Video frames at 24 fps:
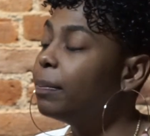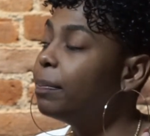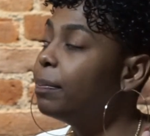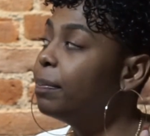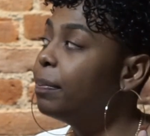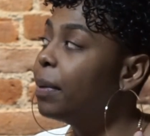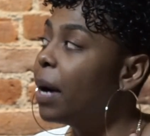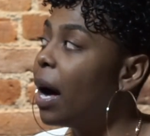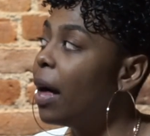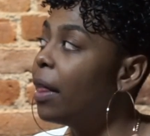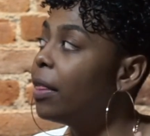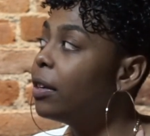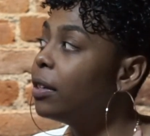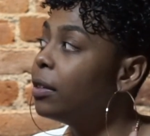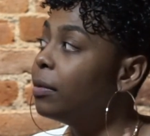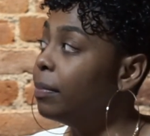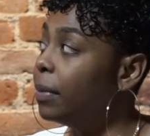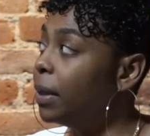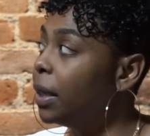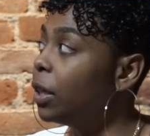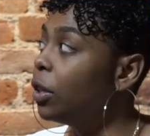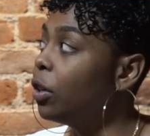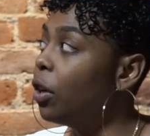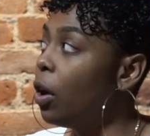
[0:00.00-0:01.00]
bothered
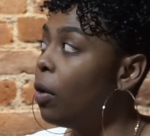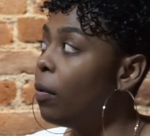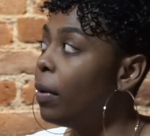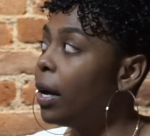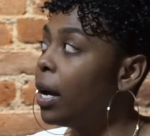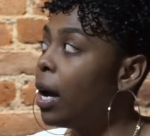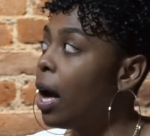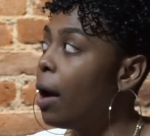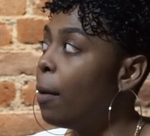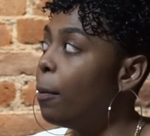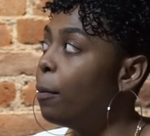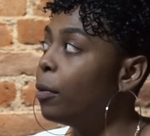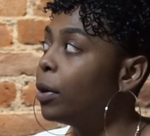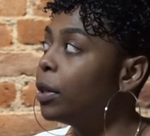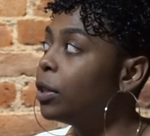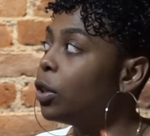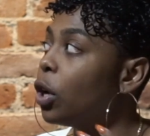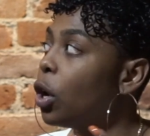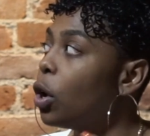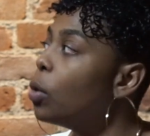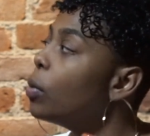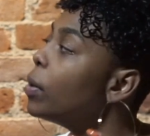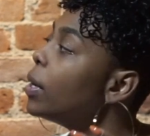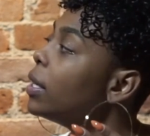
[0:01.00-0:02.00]
me growing up was
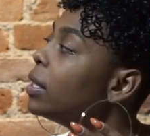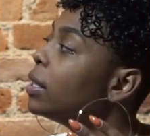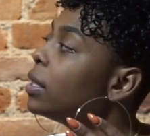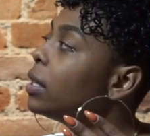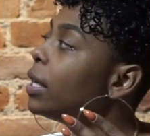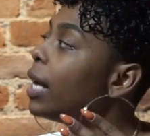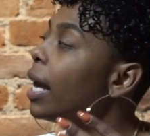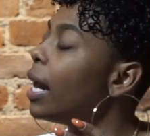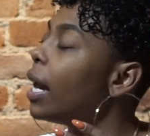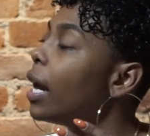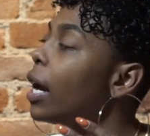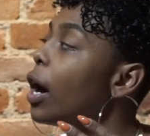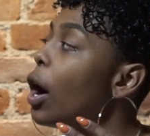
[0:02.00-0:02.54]
always getting